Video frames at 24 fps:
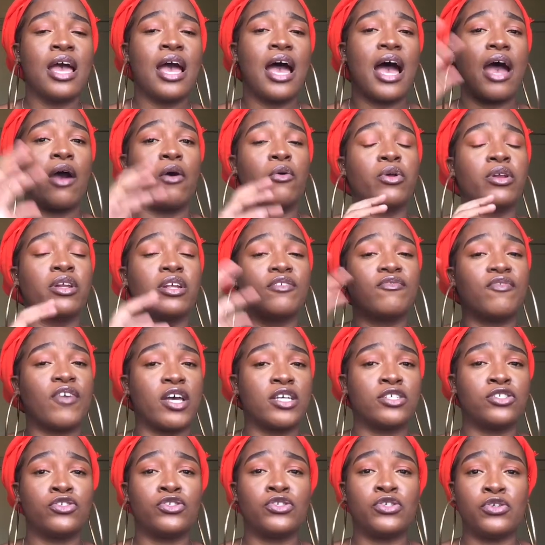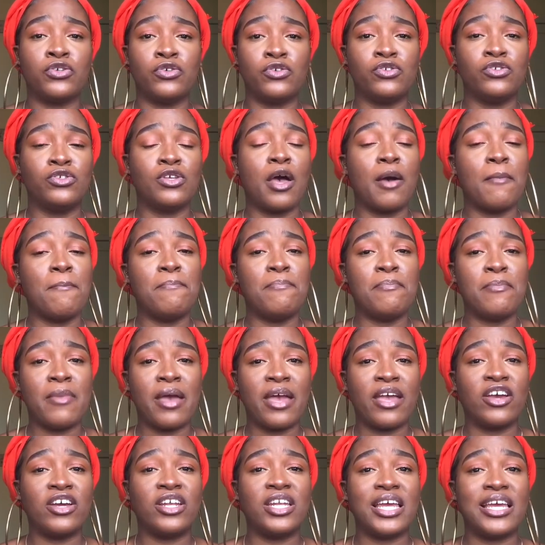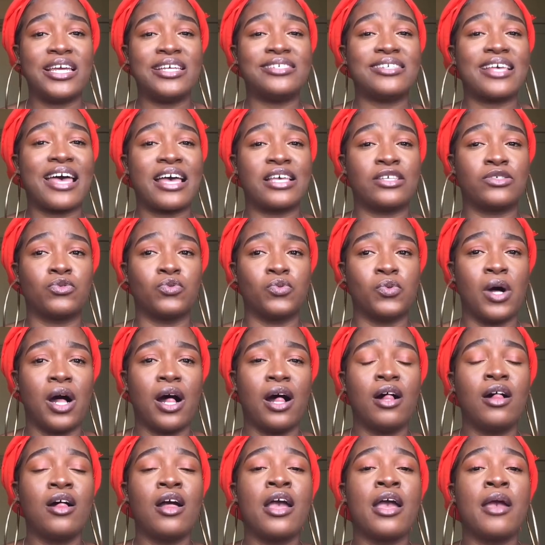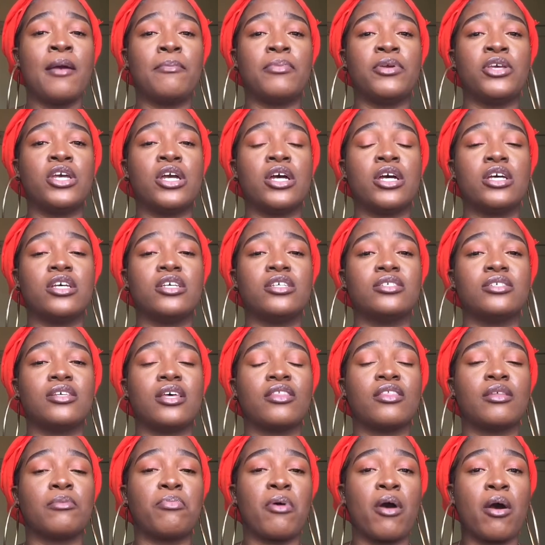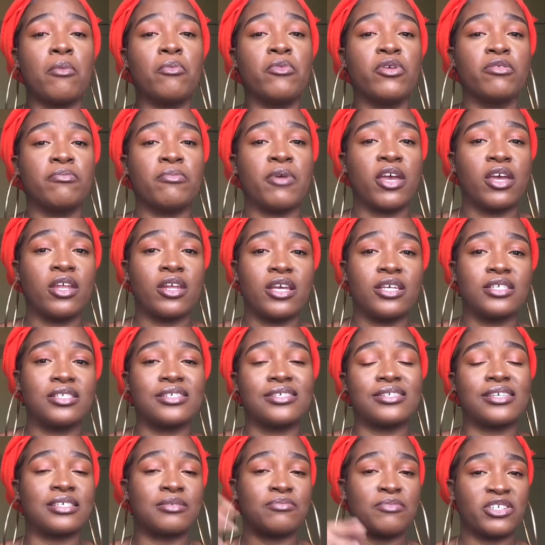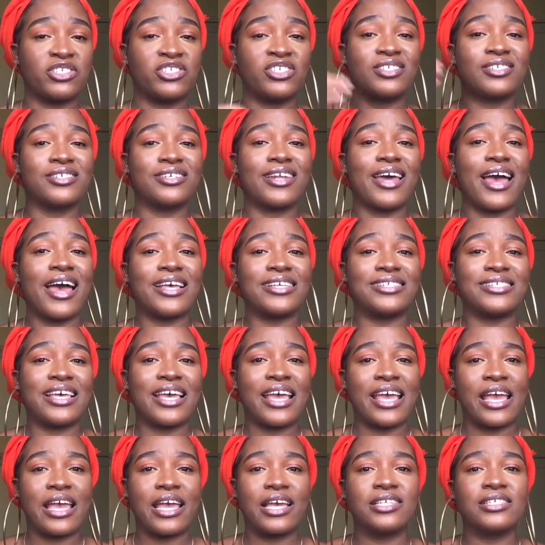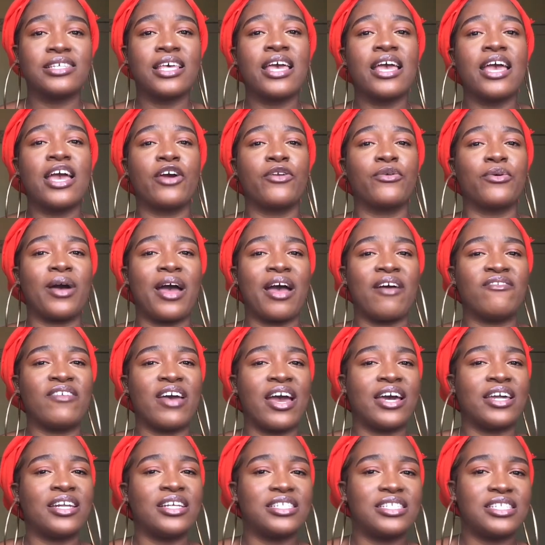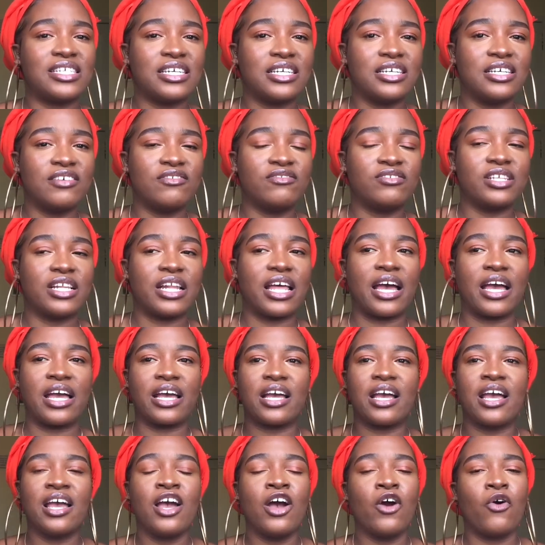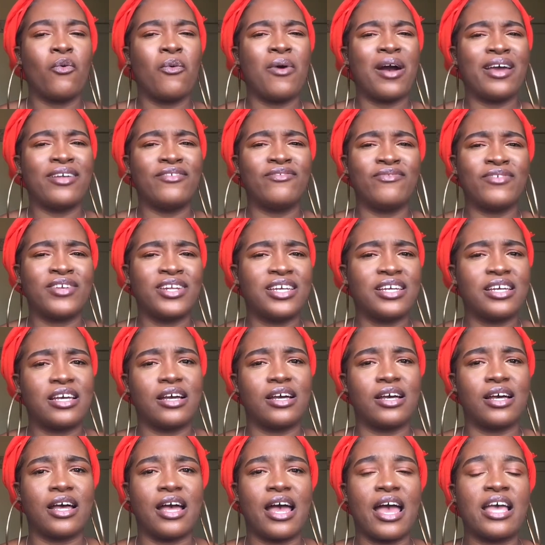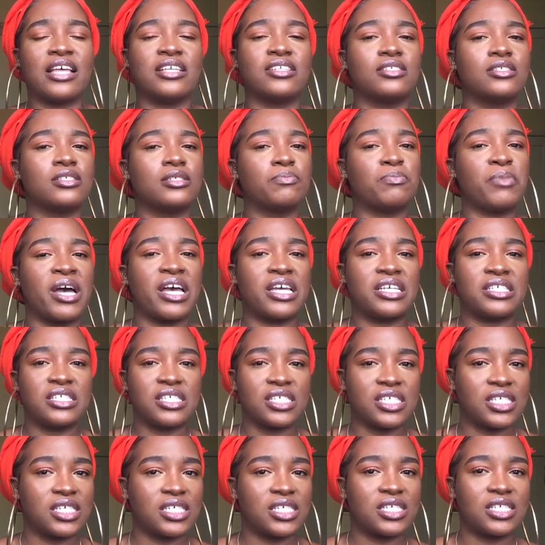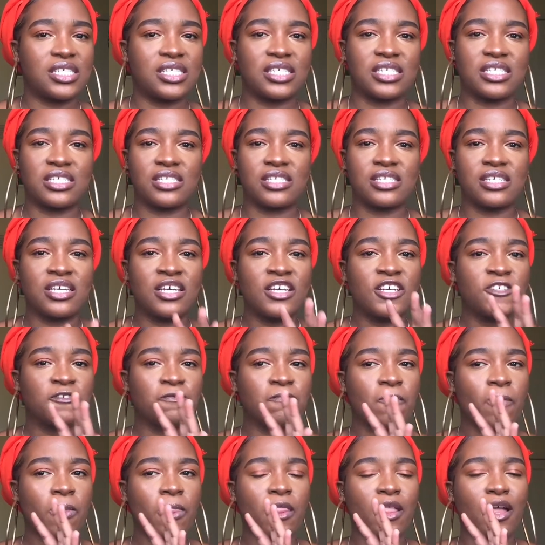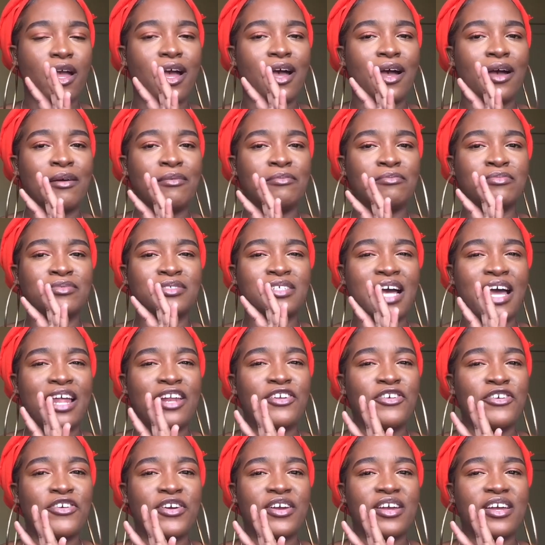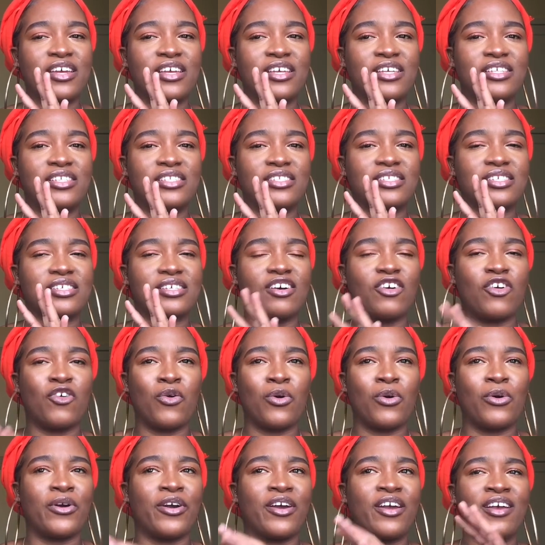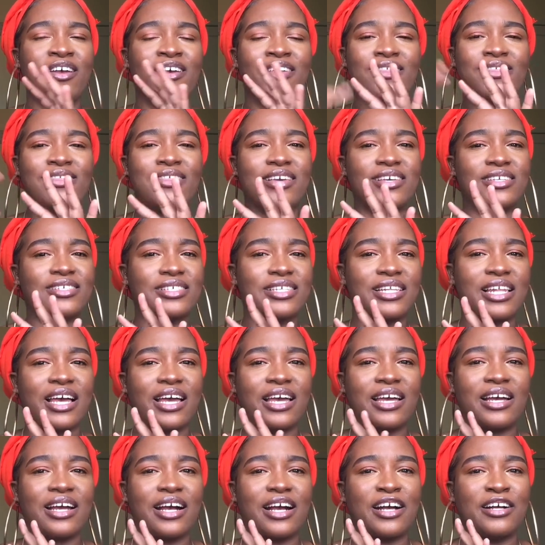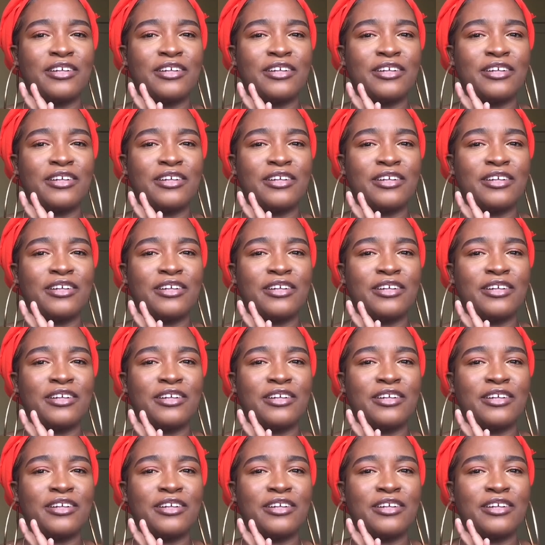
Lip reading: I wouldn't advise you to use mayonnaise as well, because the problem with mayonnaise is, as much as it has eggs, it will have additives like white vinegar and spices and colorants or things like